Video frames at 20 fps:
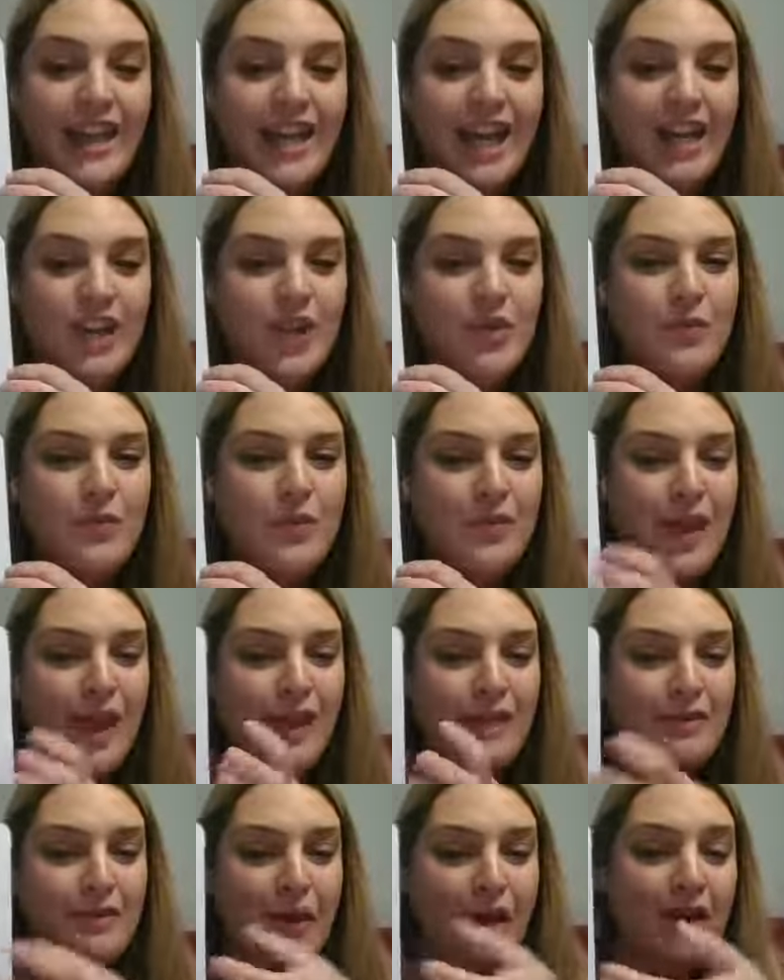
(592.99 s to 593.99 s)

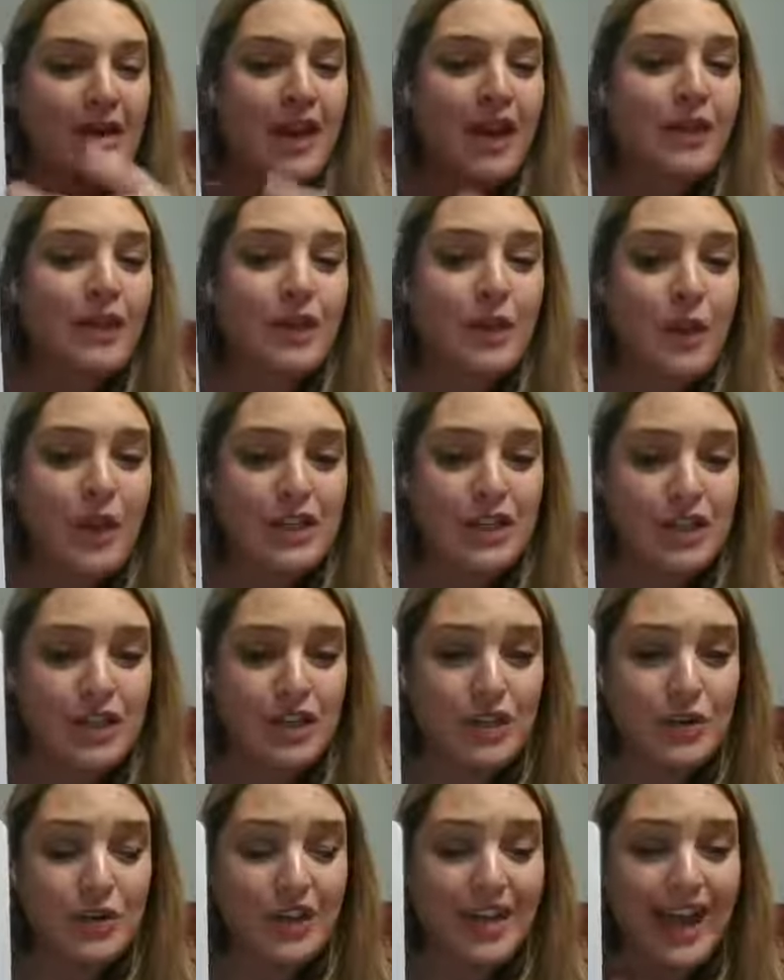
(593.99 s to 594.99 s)
Another
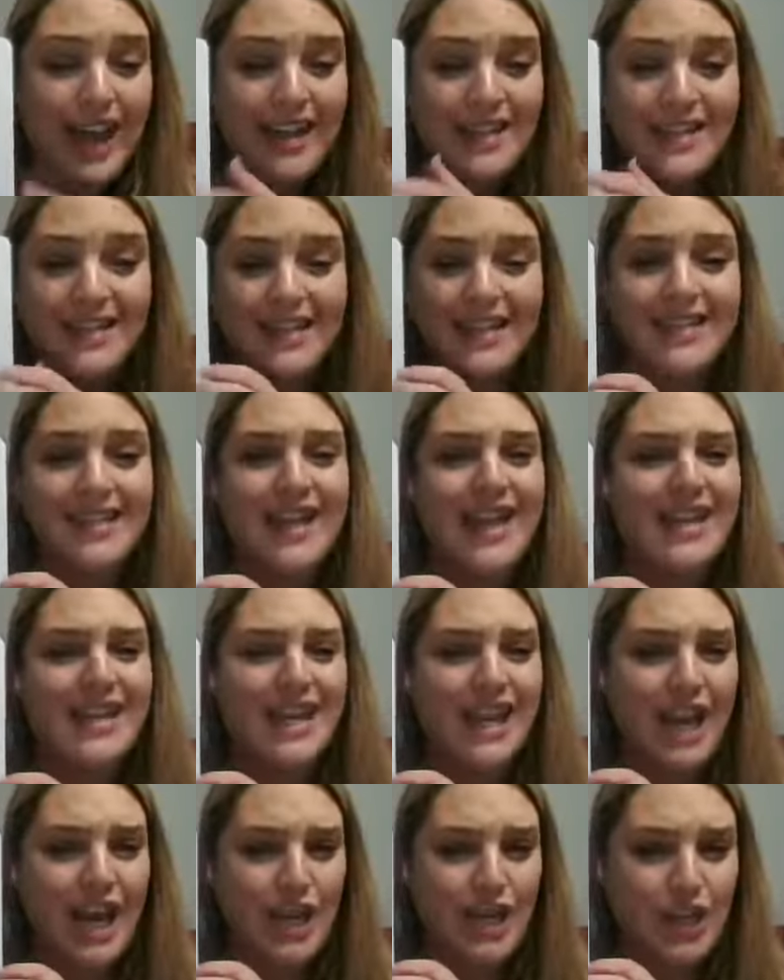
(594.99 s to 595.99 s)
question you could ask is,
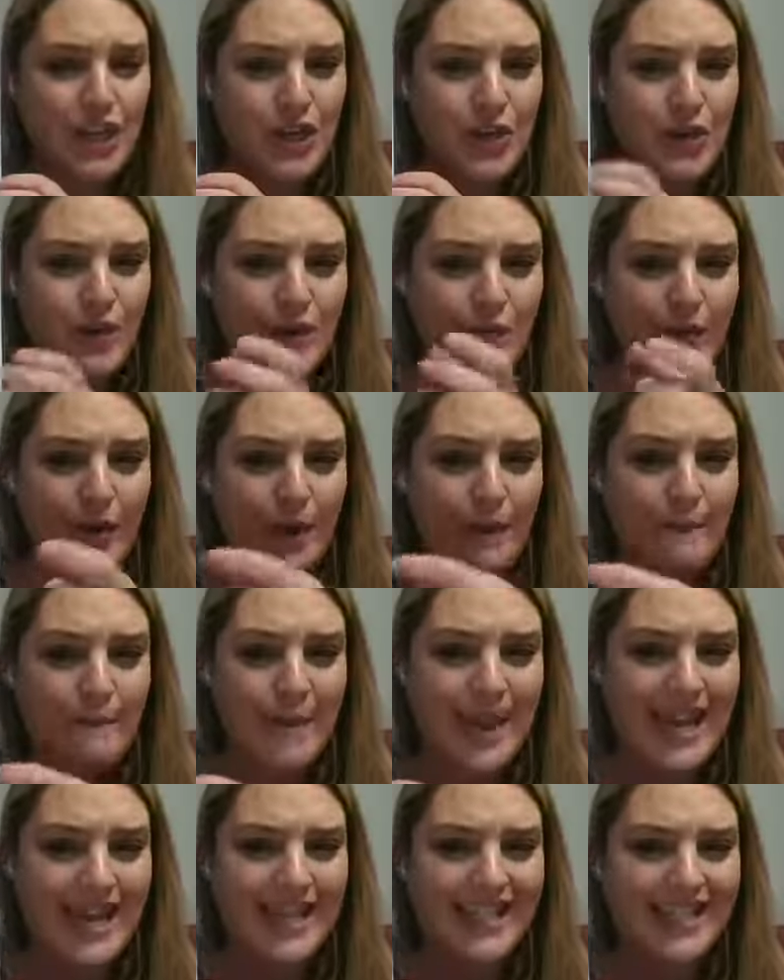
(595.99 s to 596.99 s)
can you
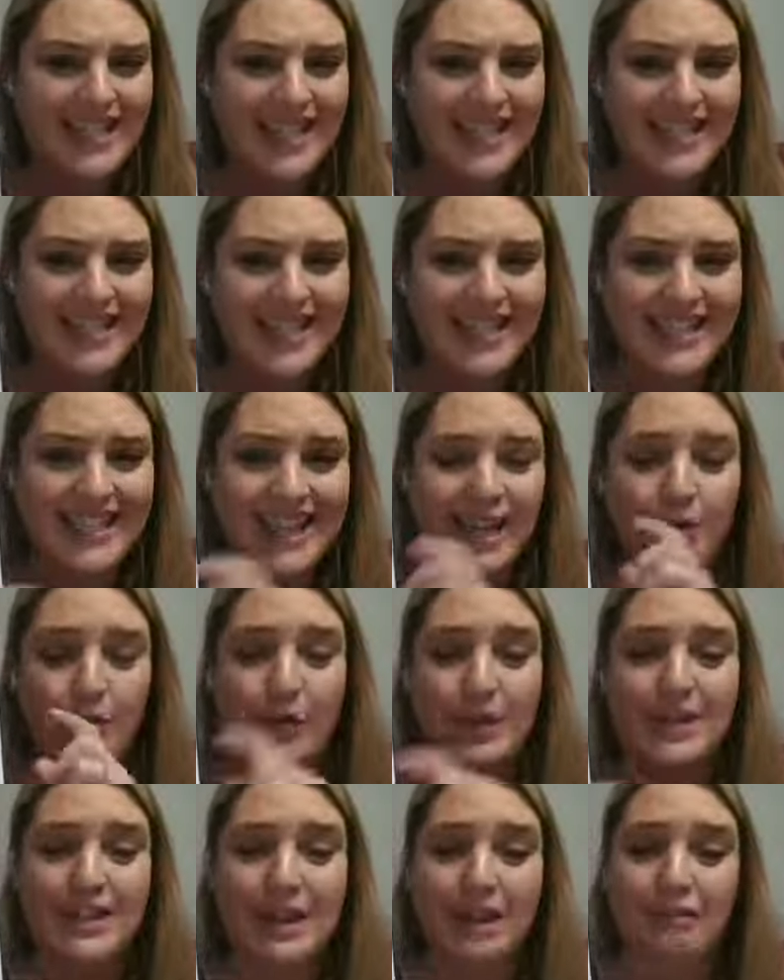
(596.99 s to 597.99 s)
make a sentence it
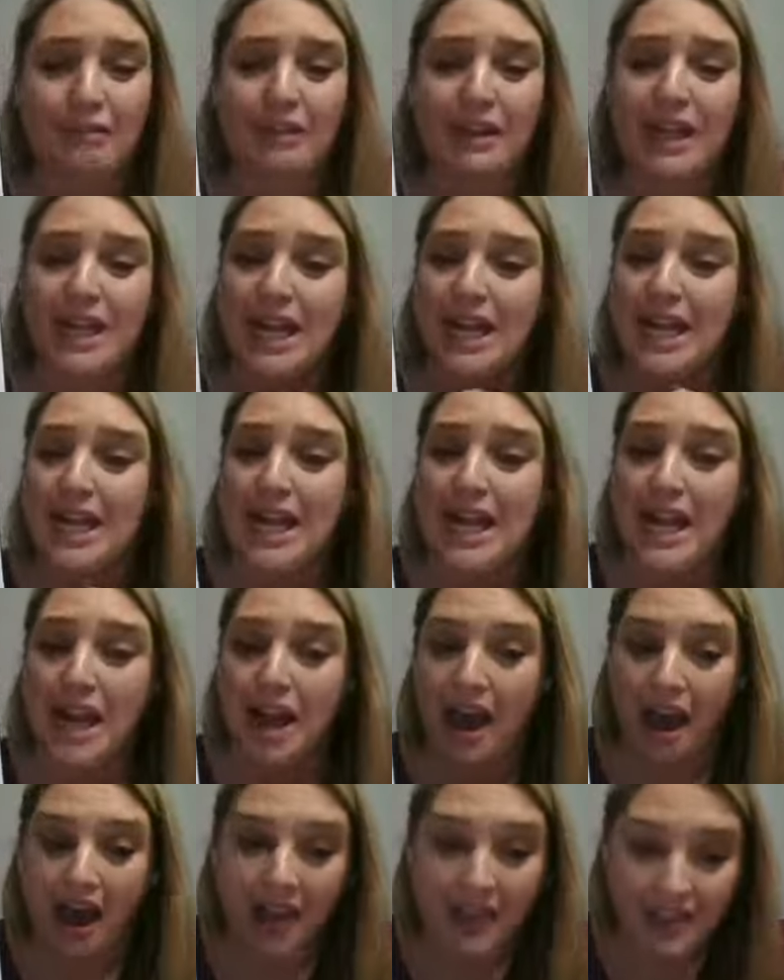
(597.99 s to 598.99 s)
would definitely
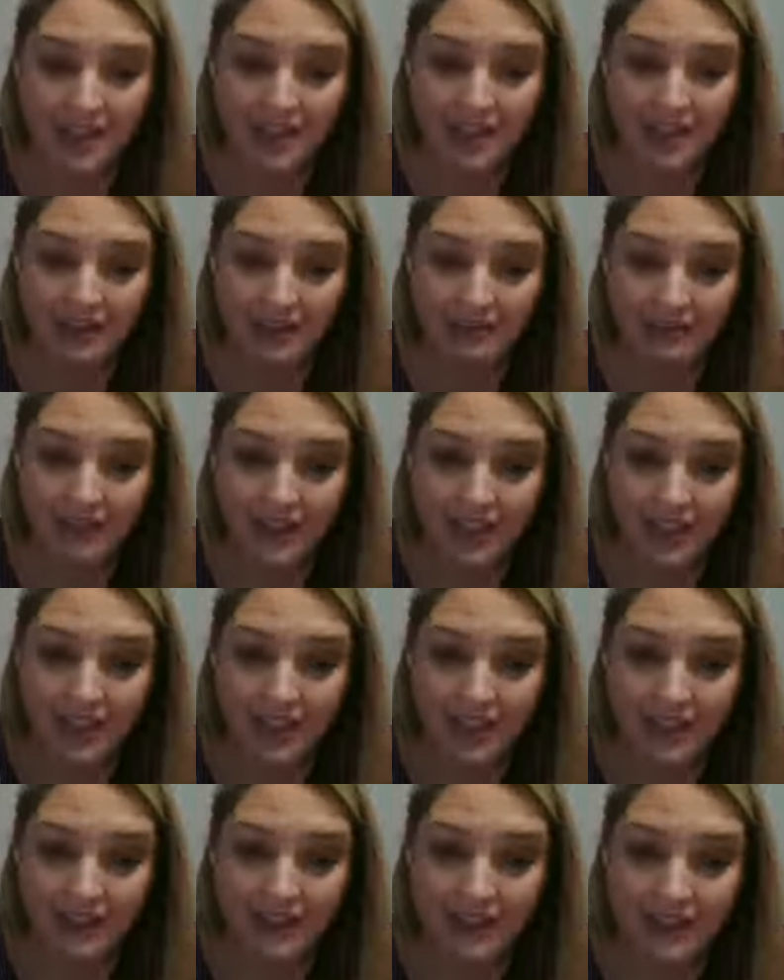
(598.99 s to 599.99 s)
not fit
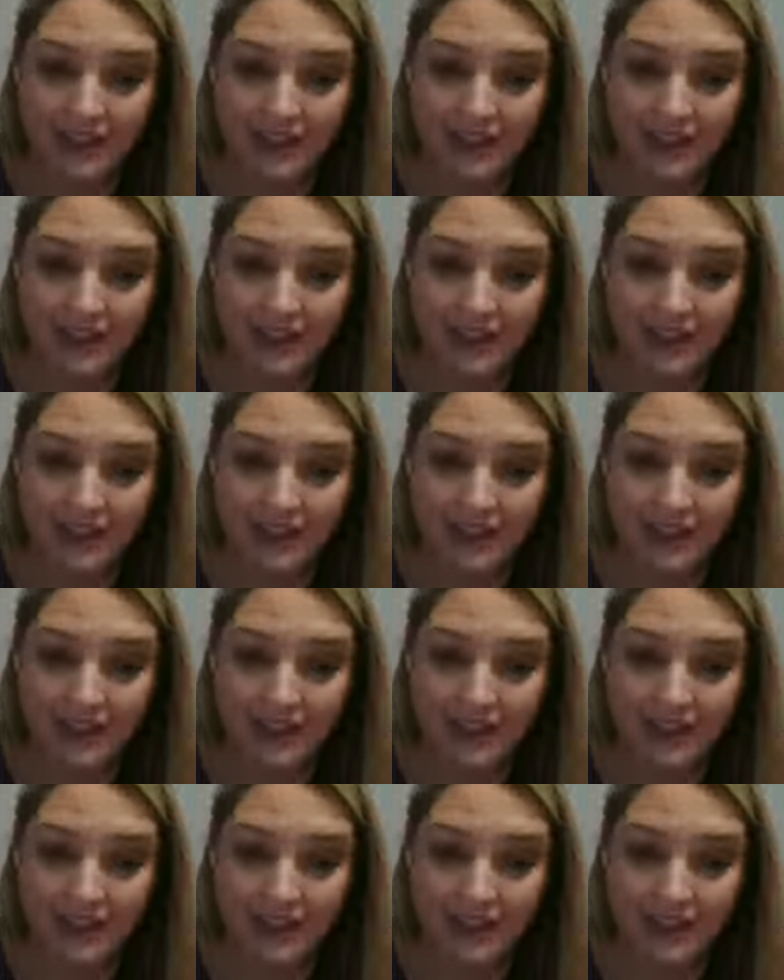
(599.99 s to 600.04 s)
in?